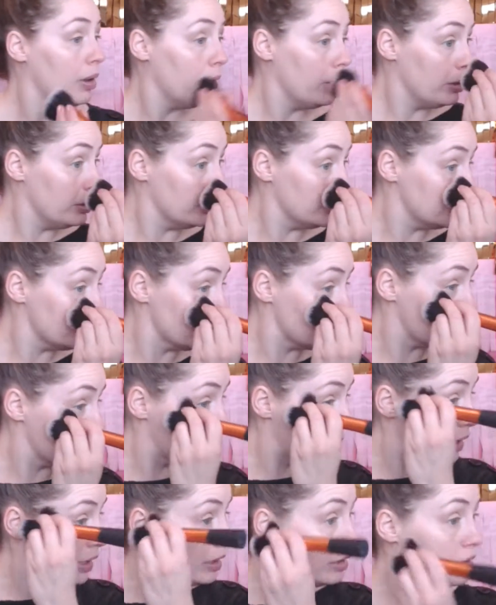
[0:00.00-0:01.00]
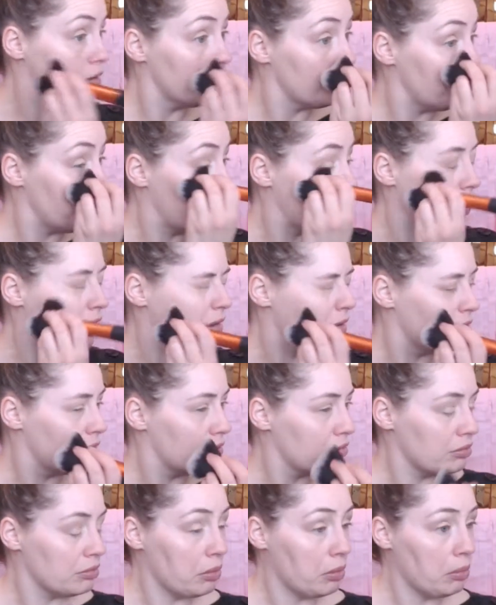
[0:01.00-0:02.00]
You just might pick,
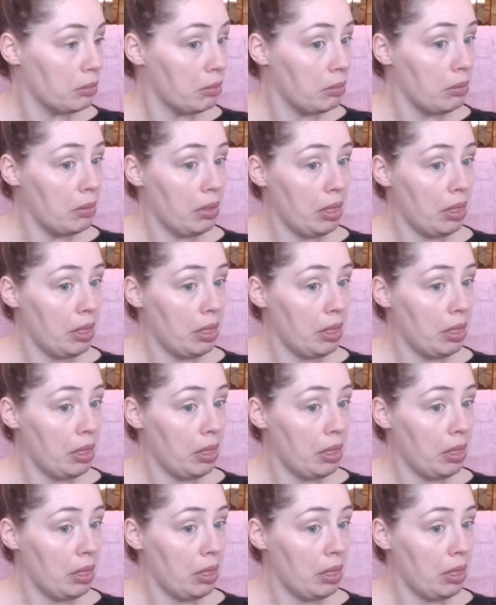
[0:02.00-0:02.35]
ooh,